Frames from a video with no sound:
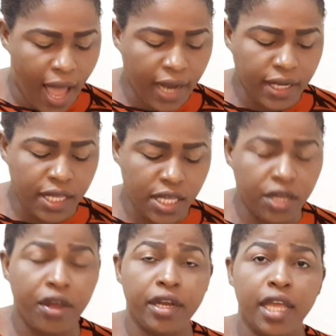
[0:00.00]
and
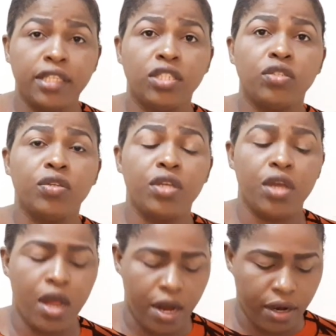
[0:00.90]
eagerness to
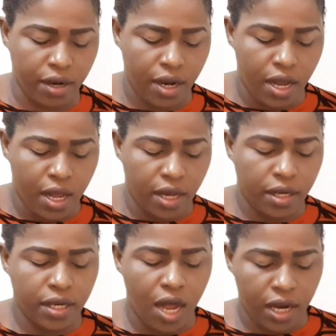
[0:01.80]
your
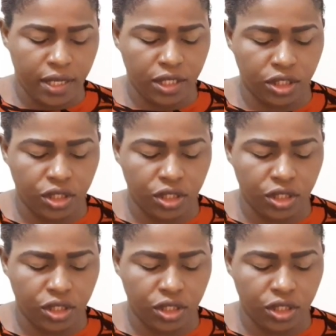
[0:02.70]
knowledge,